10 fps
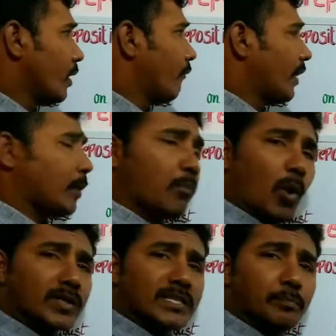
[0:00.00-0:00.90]
very
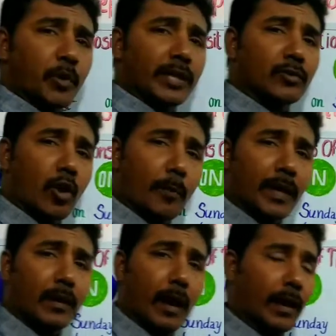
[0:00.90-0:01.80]
most important
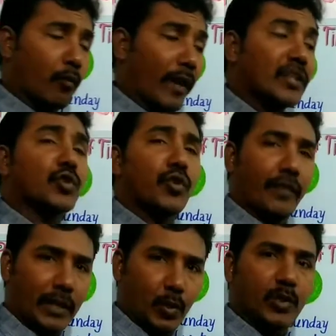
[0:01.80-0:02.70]
topic, and when should we
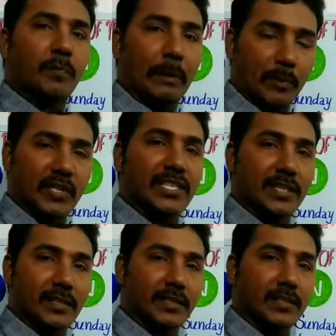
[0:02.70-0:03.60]
use
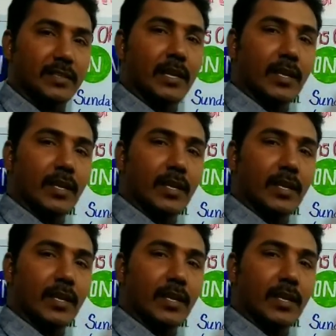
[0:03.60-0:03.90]
prepositions?